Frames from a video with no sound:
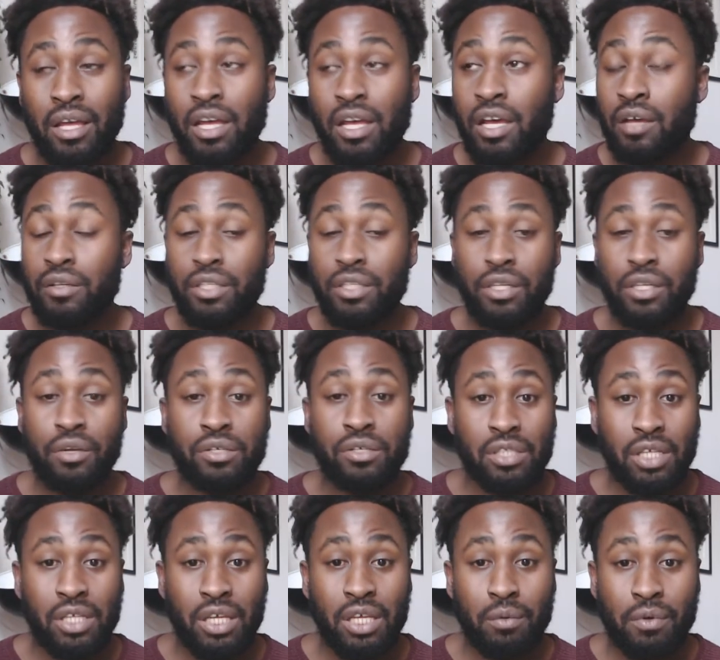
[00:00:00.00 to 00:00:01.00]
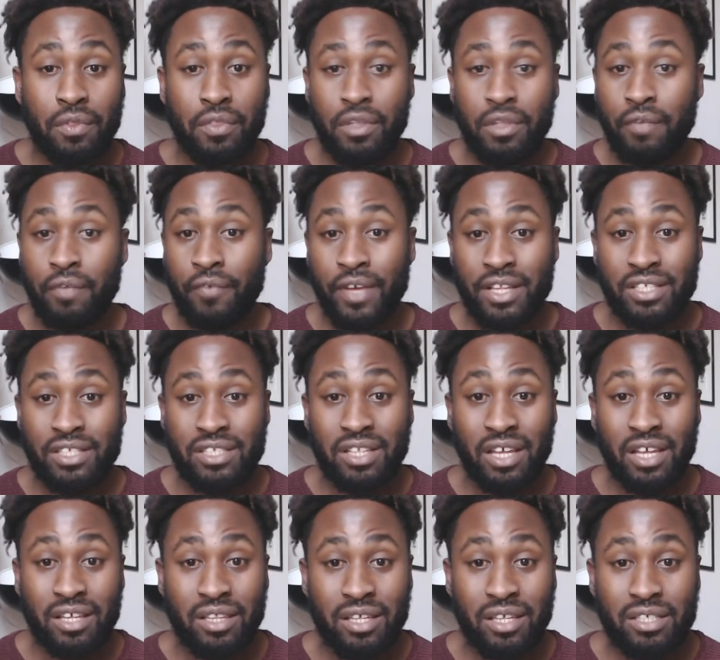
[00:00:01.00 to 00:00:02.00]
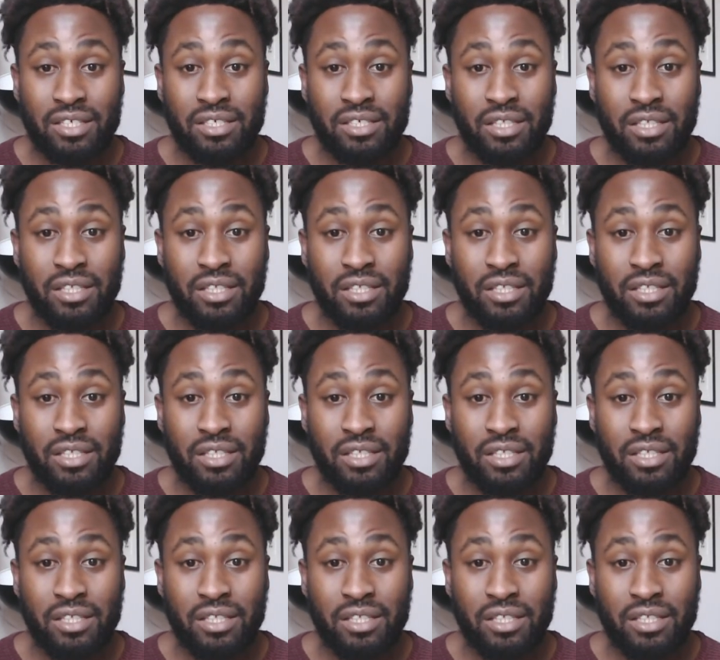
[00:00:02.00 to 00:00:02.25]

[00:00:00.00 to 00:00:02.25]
Usually with events like this,